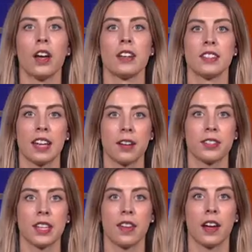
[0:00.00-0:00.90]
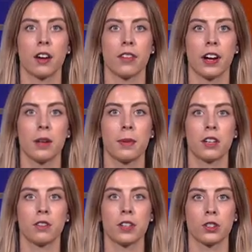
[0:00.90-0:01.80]
Staff say they are very
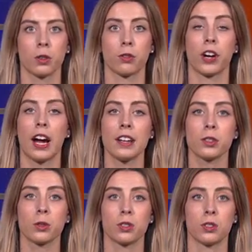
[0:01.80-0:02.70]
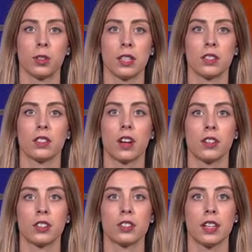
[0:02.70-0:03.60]
beneficial for high school students to
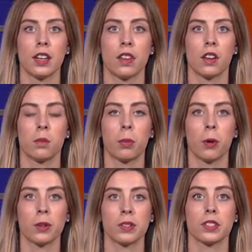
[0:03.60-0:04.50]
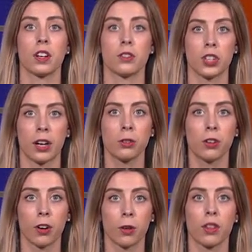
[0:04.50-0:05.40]
understand the importance of child
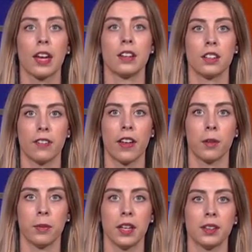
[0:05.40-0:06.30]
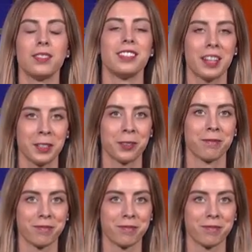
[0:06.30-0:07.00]
growth and development. Daniel.